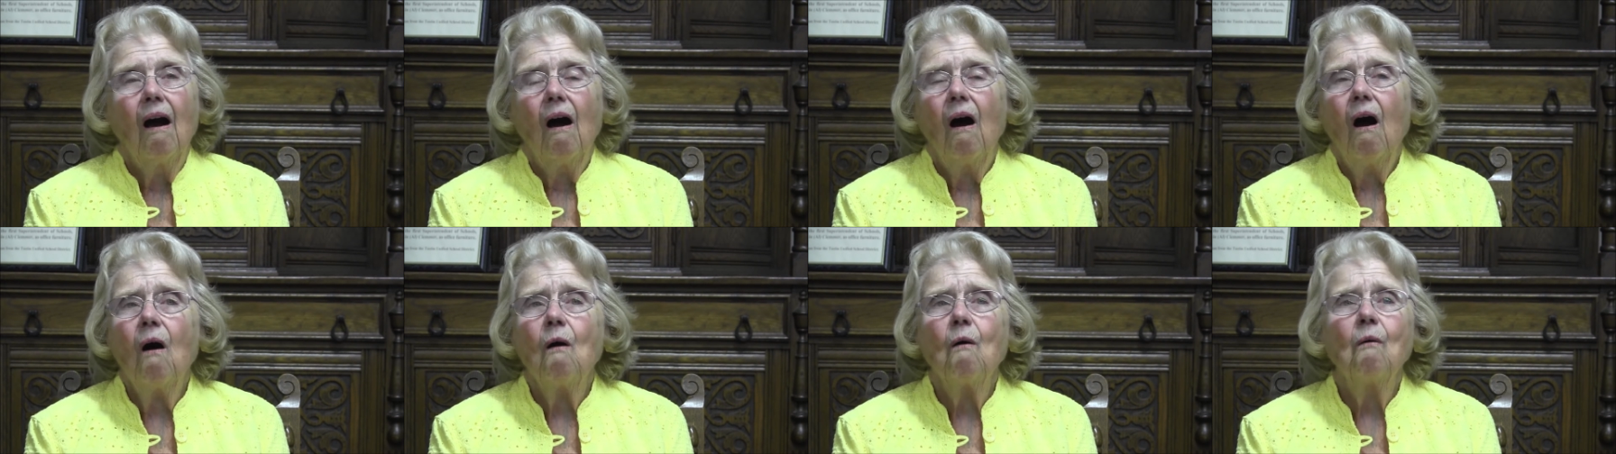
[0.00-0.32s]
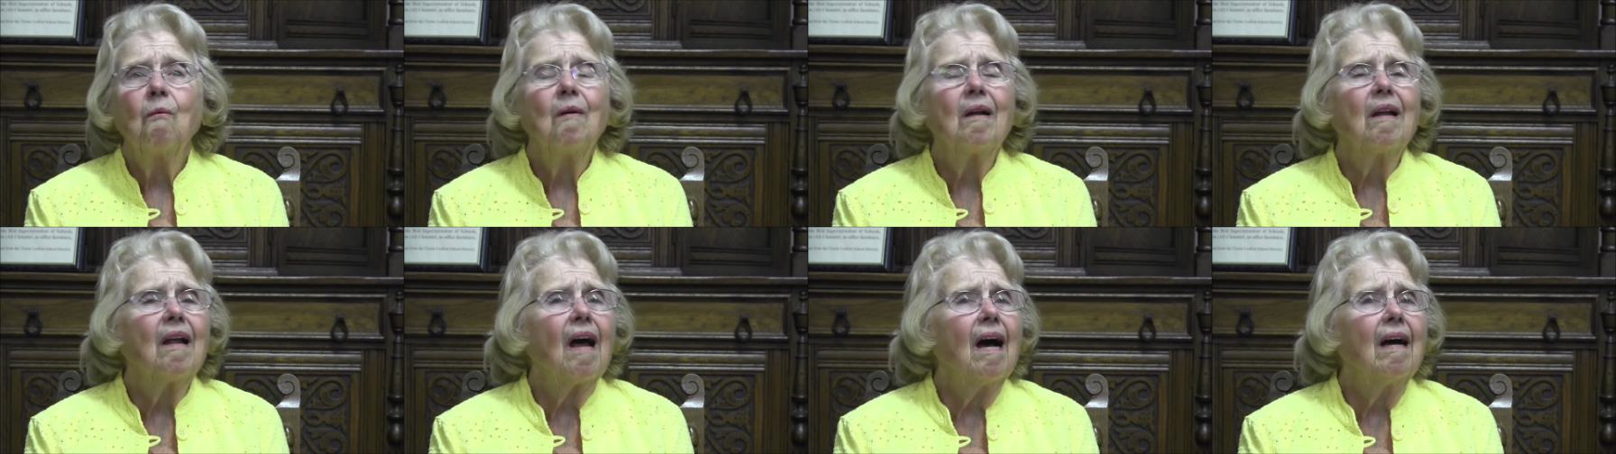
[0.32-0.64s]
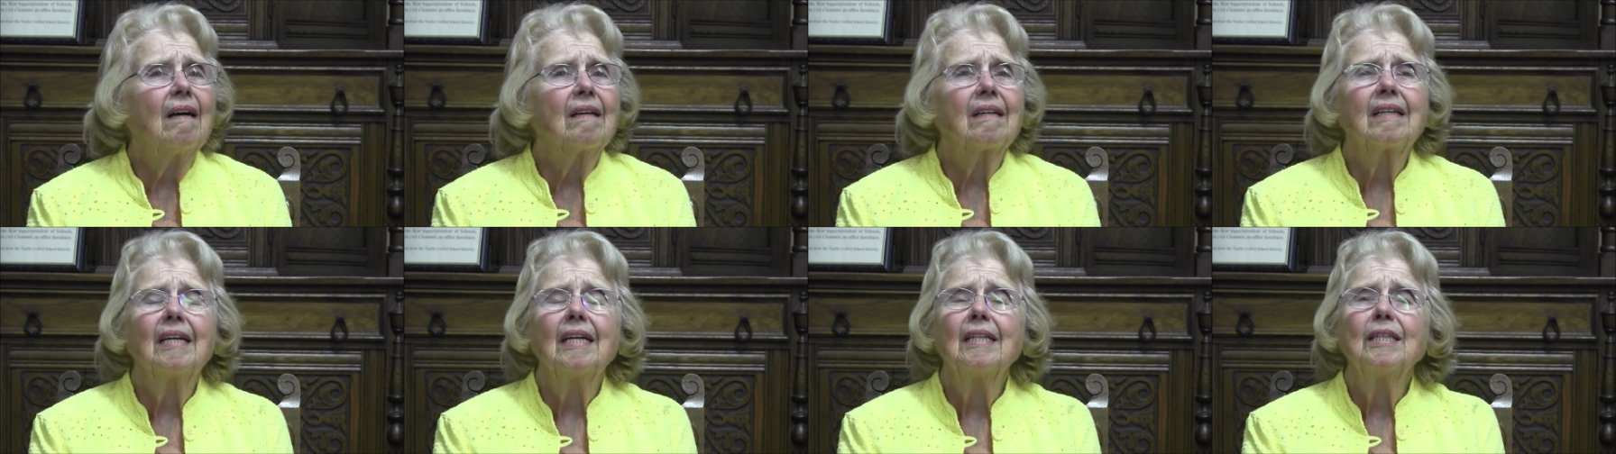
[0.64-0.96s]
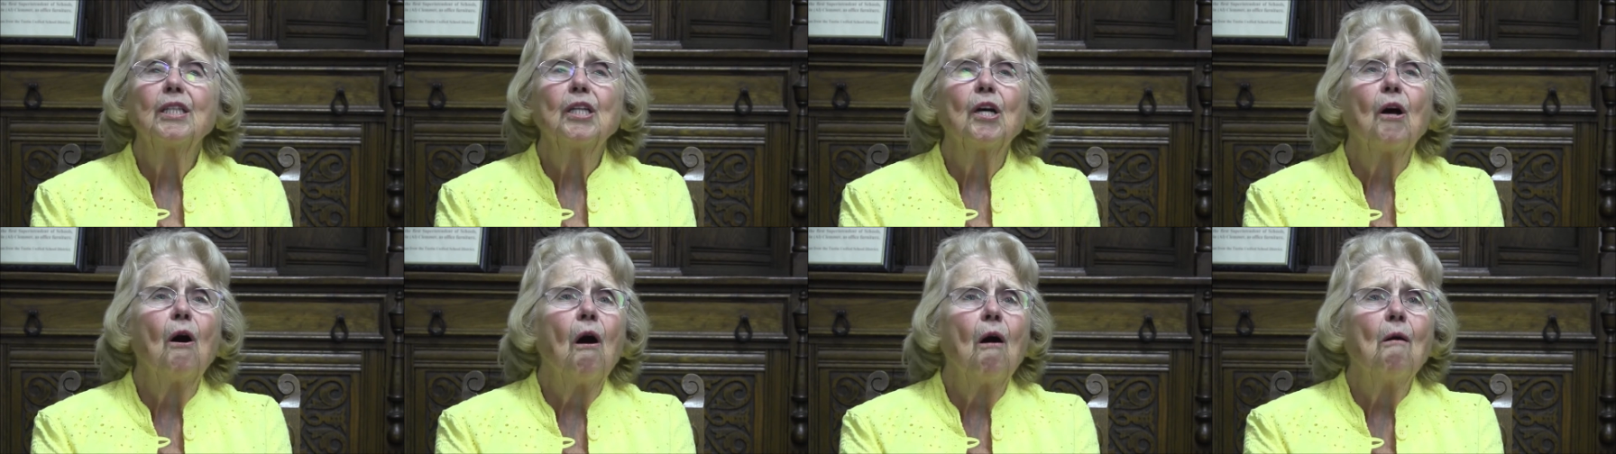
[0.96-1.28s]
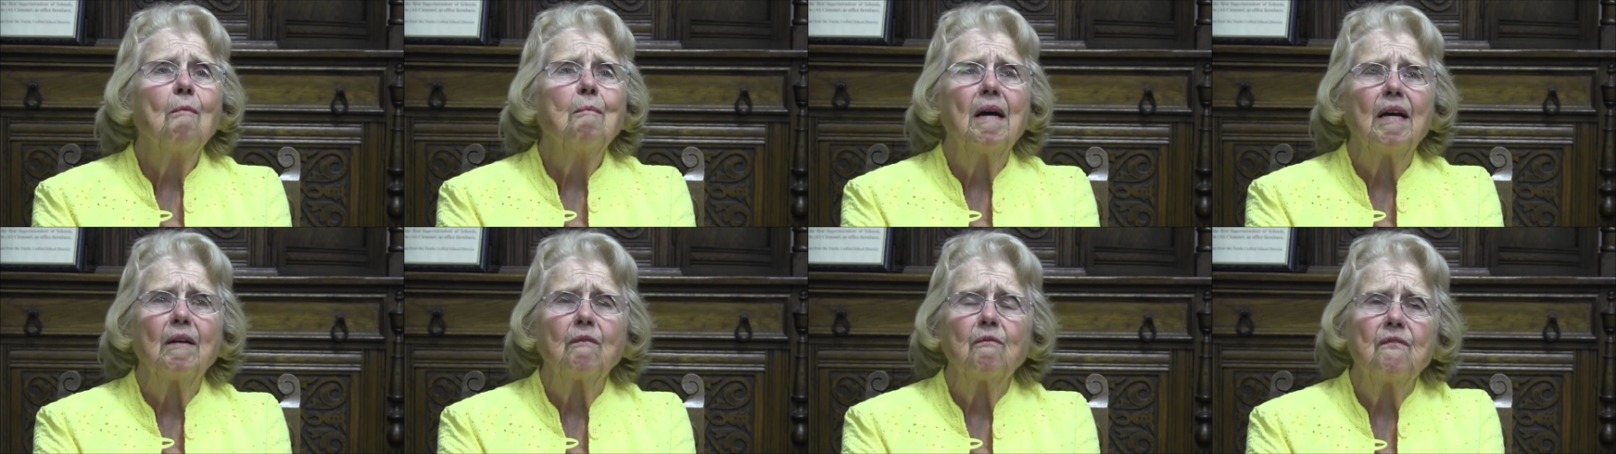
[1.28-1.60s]
Oh, well, it's
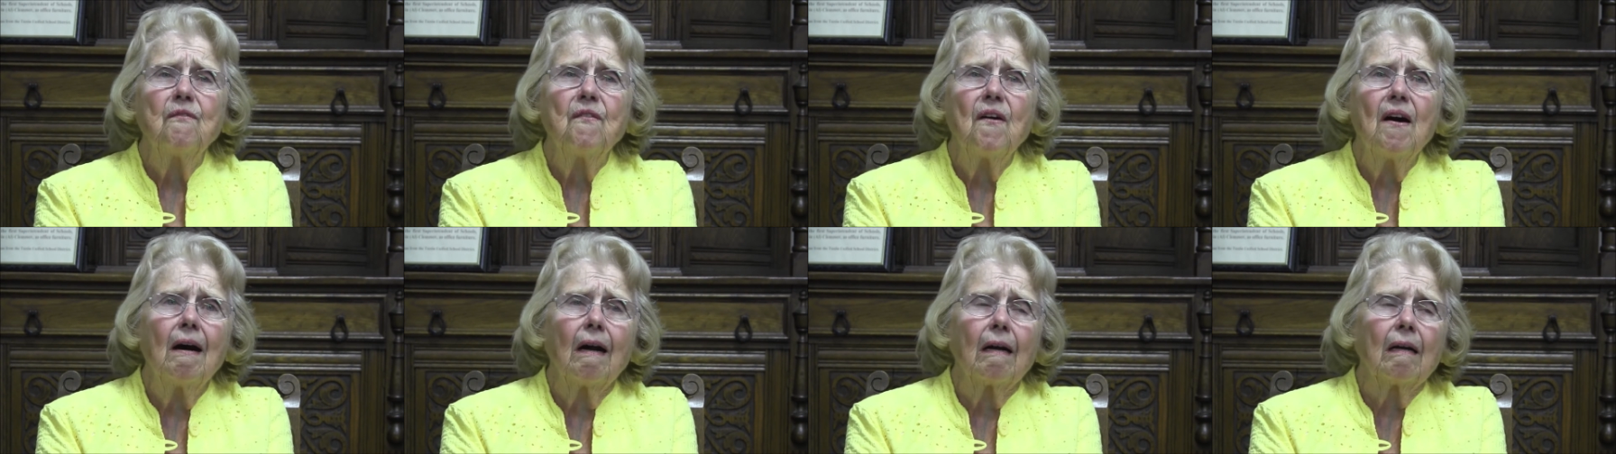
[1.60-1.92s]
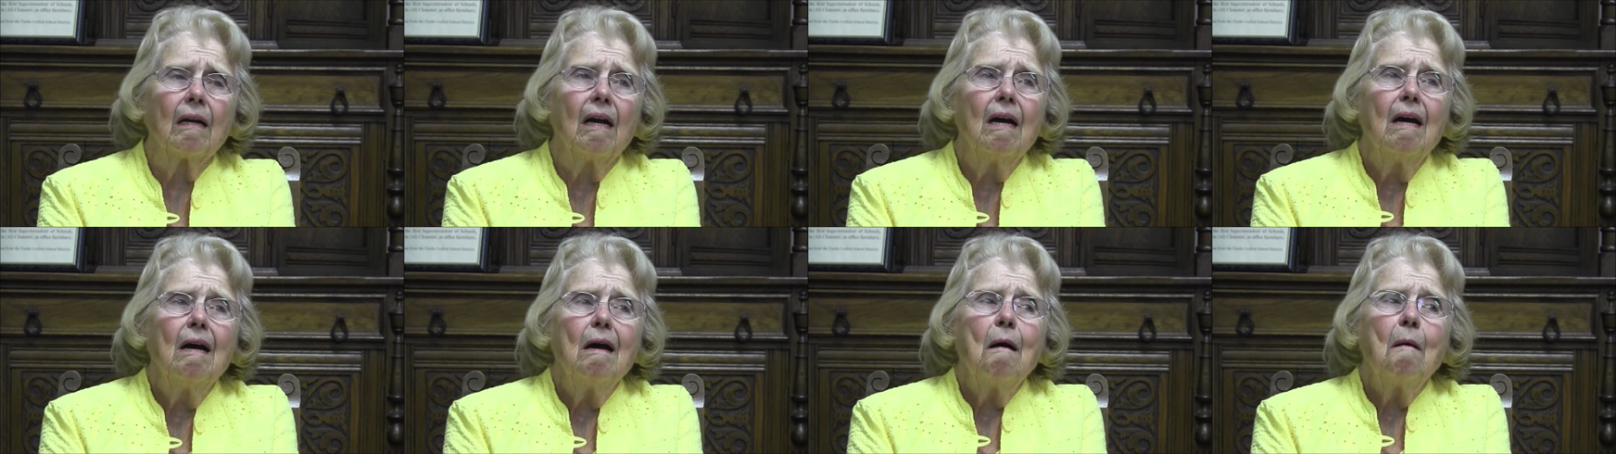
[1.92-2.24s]
all been fun.